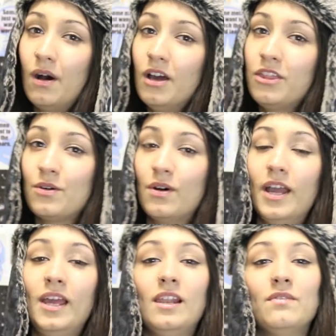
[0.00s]
Now, I
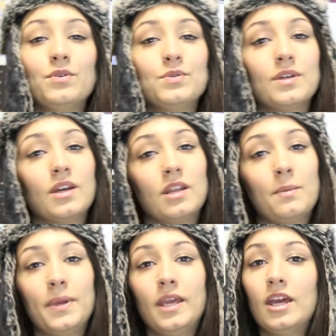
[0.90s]
thought A levels were
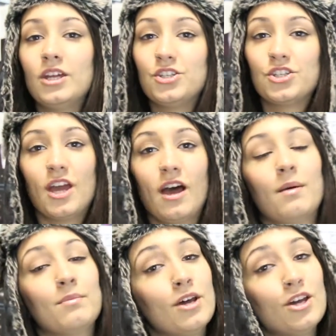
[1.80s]
going to be a
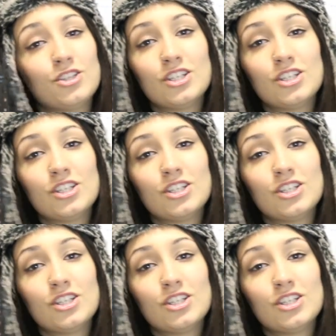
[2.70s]
jam.